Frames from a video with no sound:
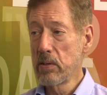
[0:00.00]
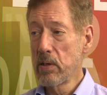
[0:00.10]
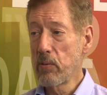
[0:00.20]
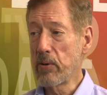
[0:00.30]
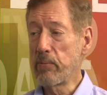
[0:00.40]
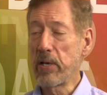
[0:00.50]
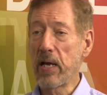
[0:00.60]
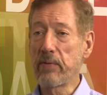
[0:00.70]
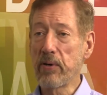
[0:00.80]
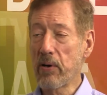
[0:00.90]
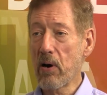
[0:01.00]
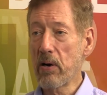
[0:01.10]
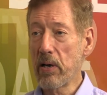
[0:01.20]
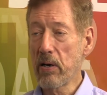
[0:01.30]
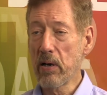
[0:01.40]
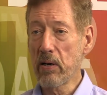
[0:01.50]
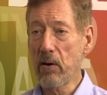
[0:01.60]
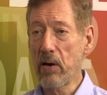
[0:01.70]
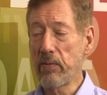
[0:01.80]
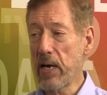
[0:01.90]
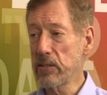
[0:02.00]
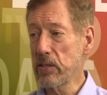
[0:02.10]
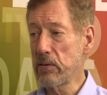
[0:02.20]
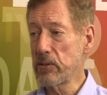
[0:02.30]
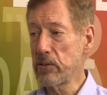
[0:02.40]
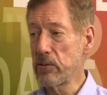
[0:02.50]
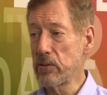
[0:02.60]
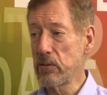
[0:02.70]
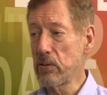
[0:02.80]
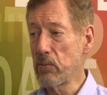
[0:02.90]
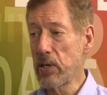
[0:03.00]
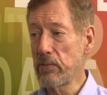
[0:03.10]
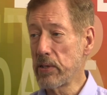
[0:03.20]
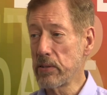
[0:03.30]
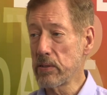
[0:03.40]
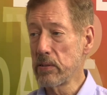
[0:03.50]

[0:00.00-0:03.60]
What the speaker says: whether it be like for cardiovascular issues or whatever it is,